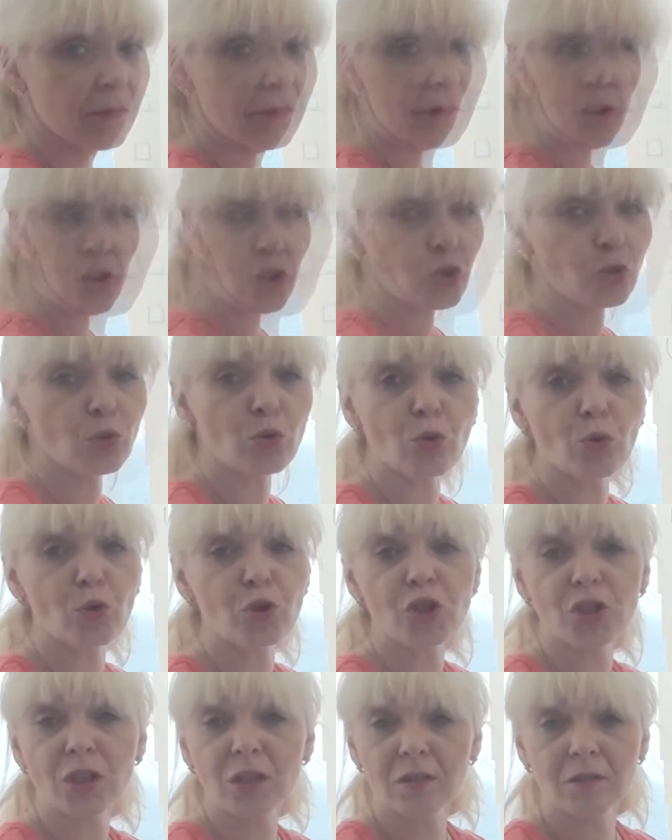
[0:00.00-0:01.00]
or
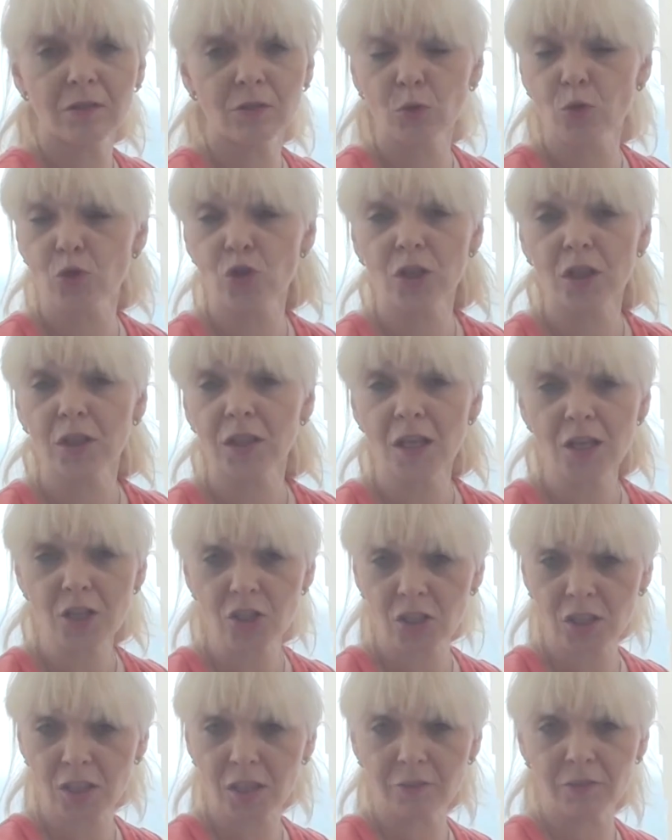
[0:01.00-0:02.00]
simply mark
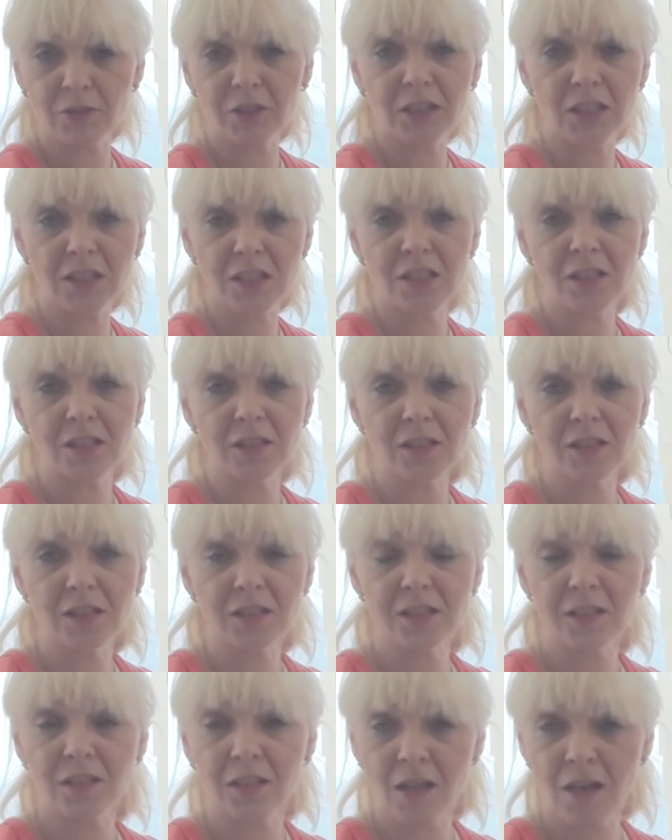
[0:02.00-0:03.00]
all relevant
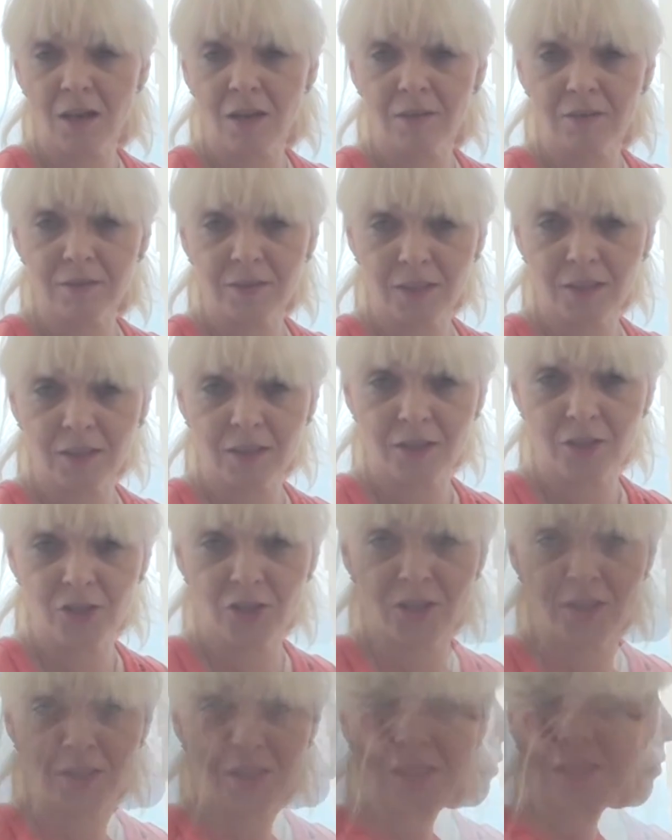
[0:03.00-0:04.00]
lines on the
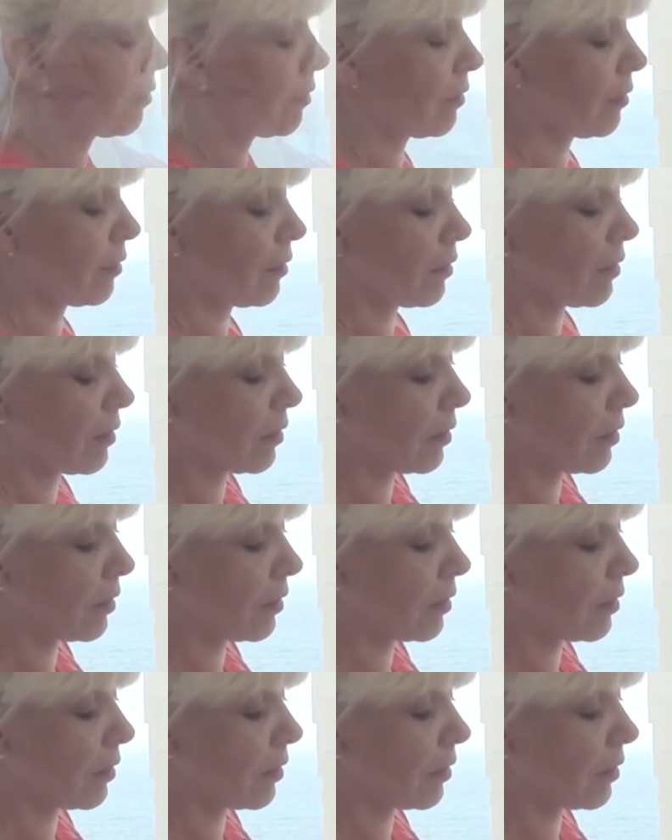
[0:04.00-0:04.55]
mock-up. The